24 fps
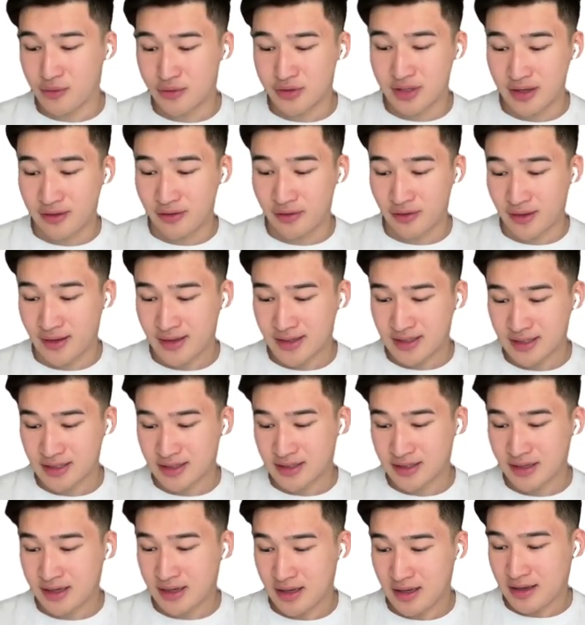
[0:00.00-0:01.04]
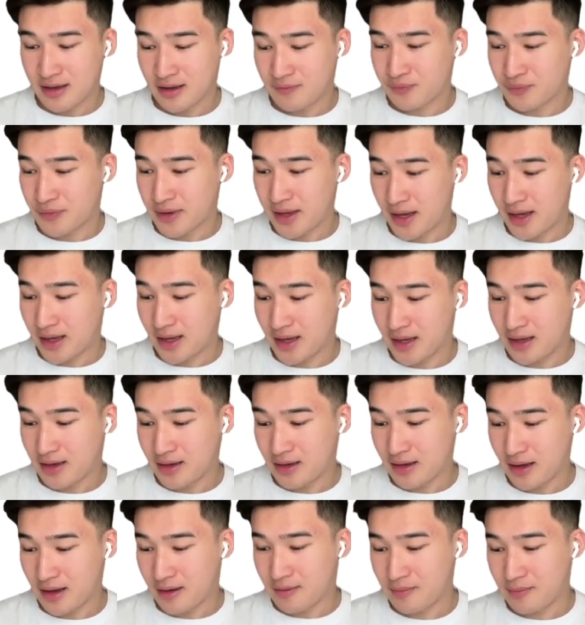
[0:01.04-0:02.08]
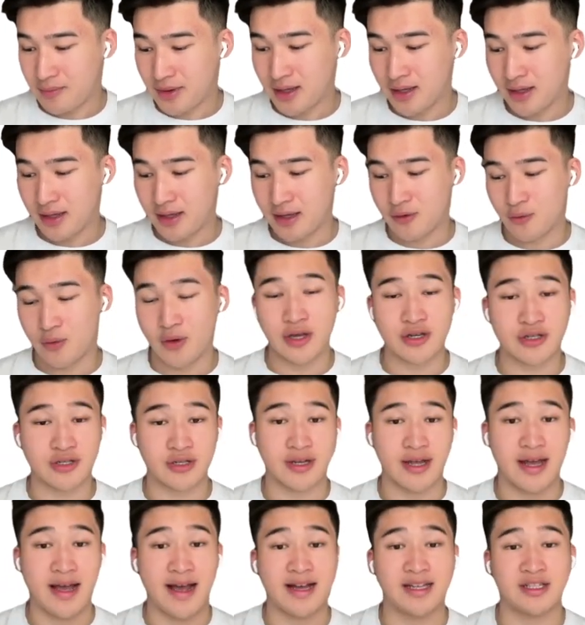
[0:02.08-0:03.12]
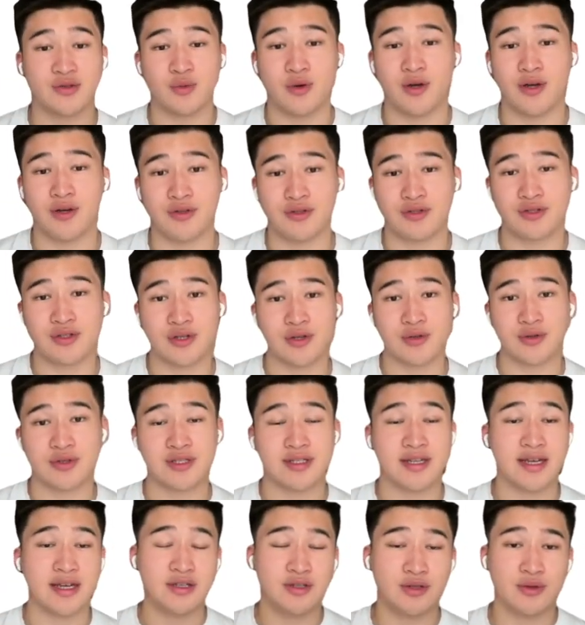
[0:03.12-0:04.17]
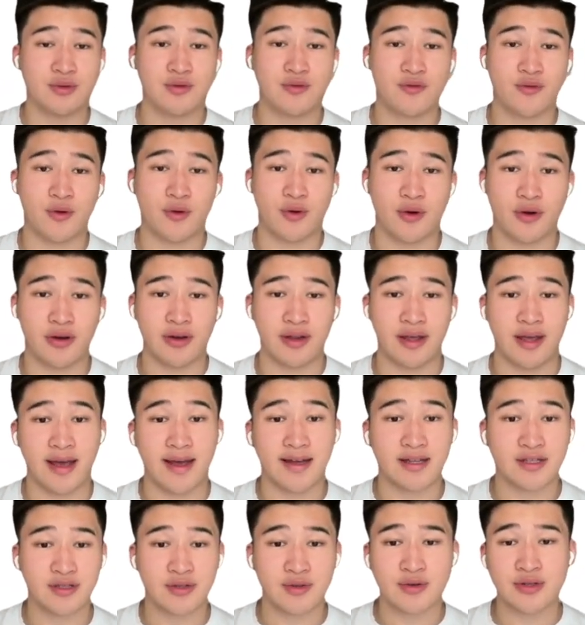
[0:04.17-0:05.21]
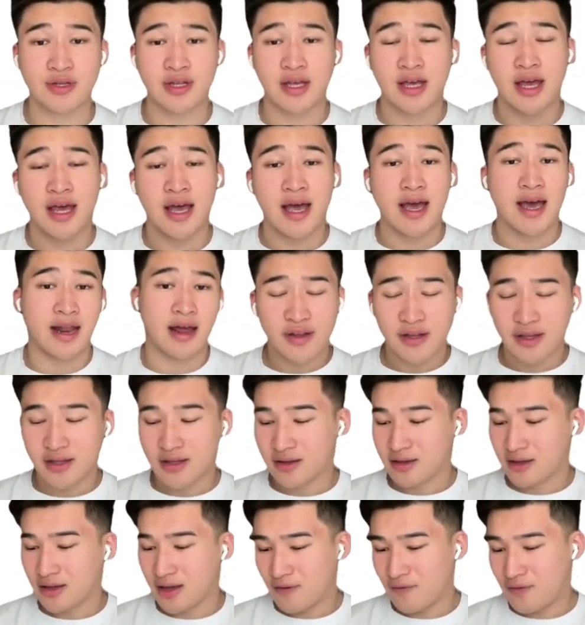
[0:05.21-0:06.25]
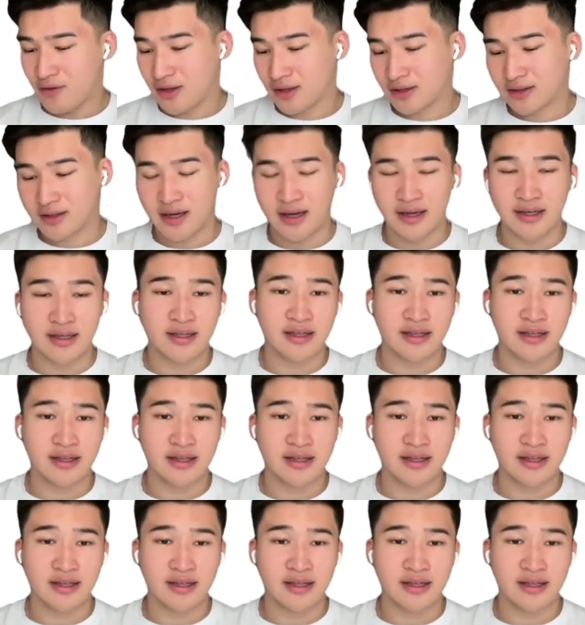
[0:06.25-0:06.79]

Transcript: using this A and B equation as well. So stay tuned for the answers. I feel like the